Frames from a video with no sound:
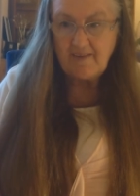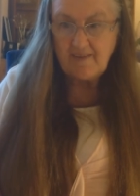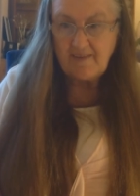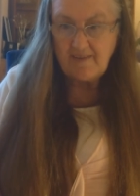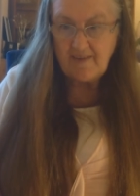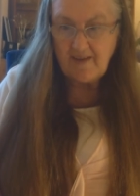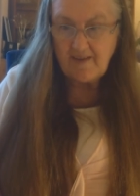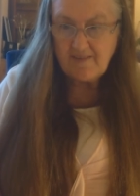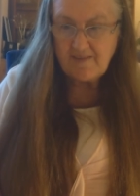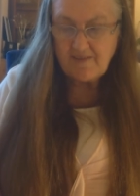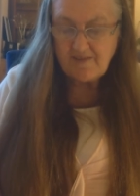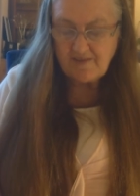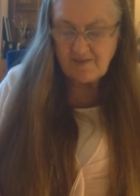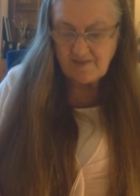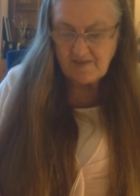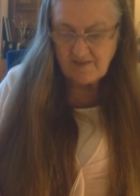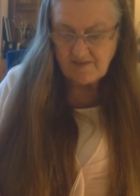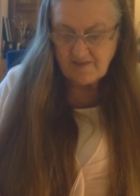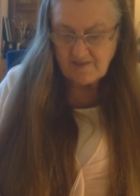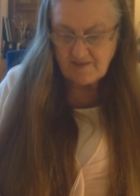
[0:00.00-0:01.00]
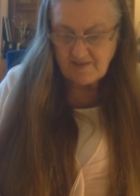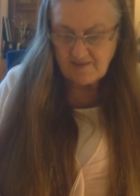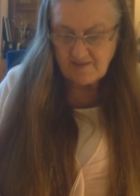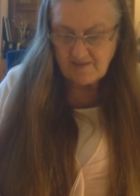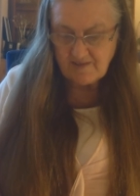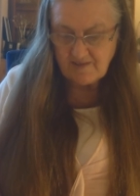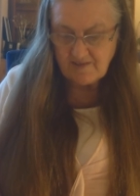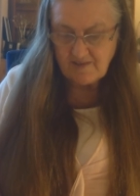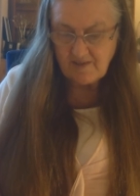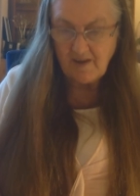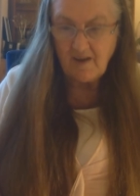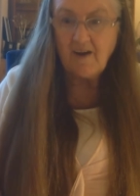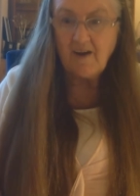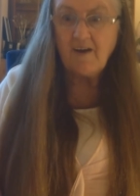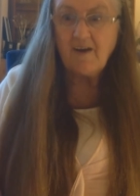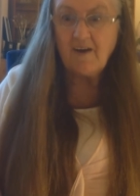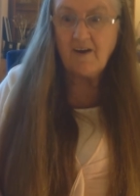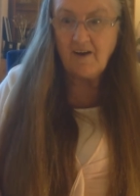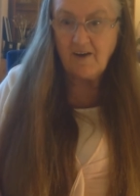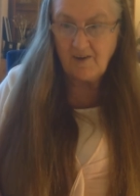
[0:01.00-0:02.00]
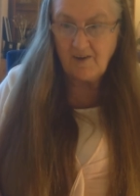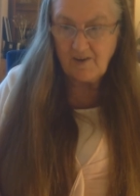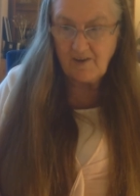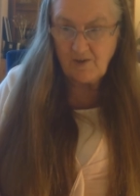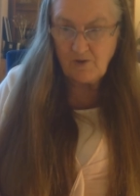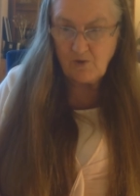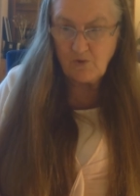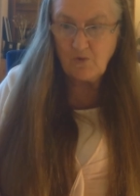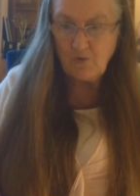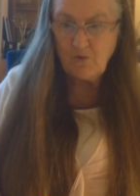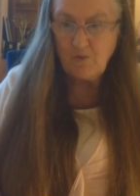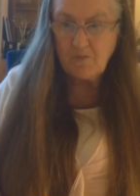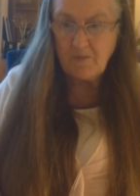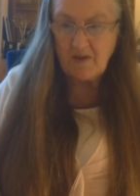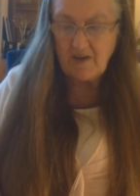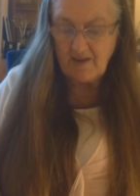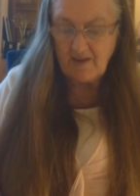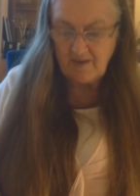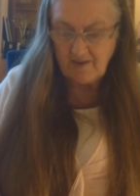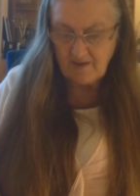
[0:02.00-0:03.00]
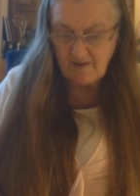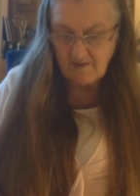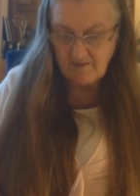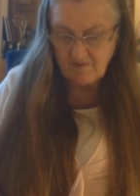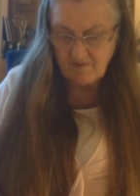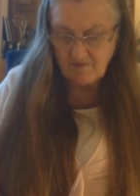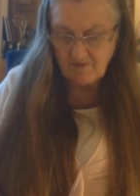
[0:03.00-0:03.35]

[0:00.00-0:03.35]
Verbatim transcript: yes Jesus, I do believe.